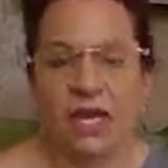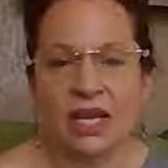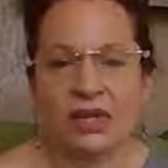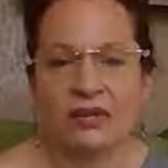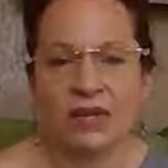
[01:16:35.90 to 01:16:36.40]
and
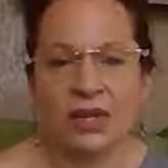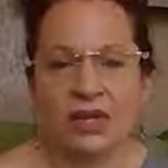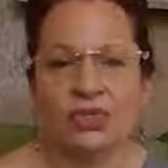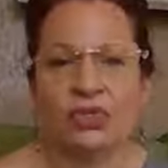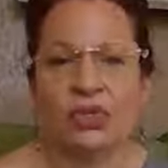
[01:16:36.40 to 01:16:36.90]
i feel
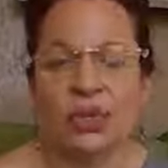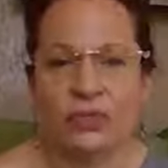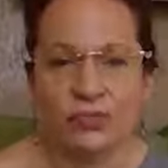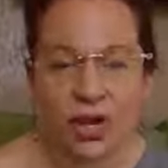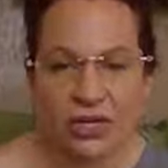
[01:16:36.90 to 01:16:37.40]
like there's a
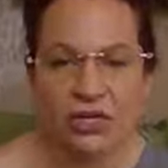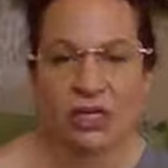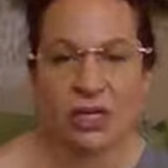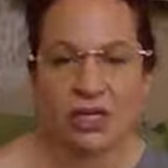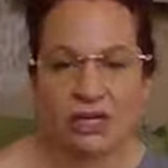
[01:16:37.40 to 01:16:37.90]

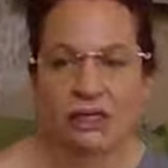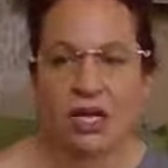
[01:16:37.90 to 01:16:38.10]
refreshing that needs